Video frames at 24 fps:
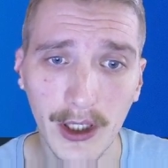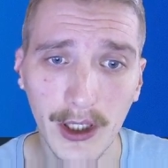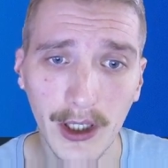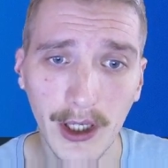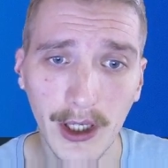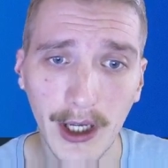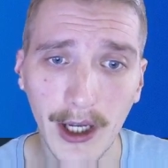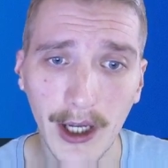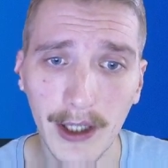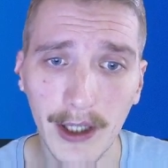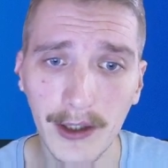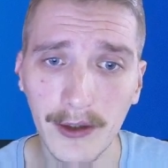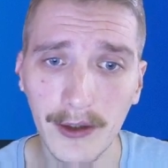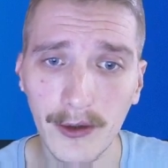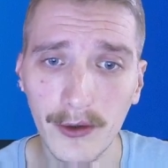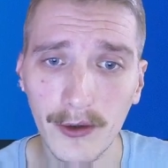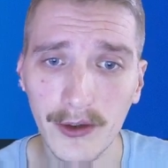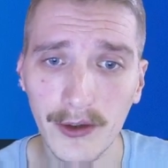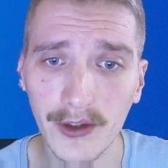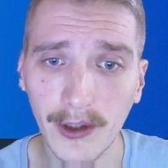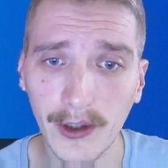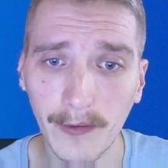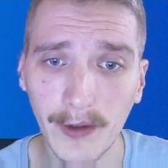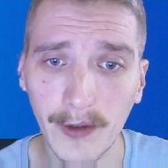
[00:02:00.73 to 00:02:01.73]
Add
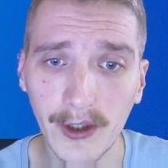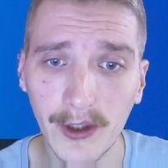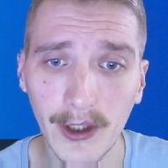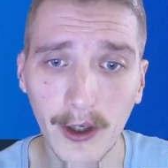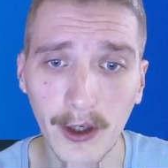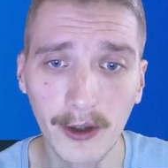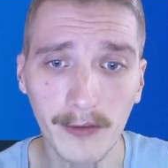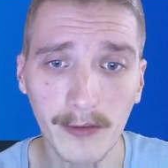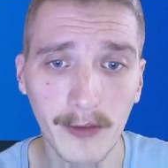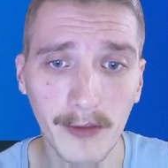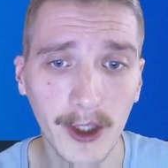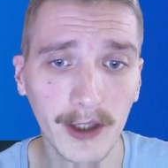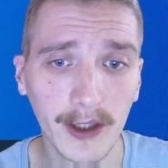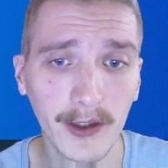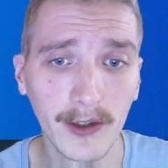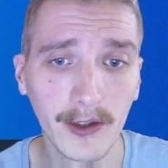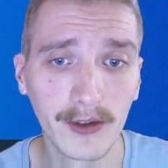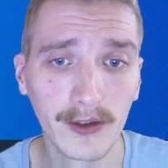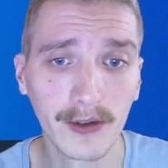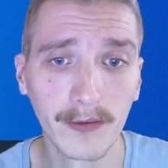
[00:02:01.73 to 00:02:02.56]
user without Microsoft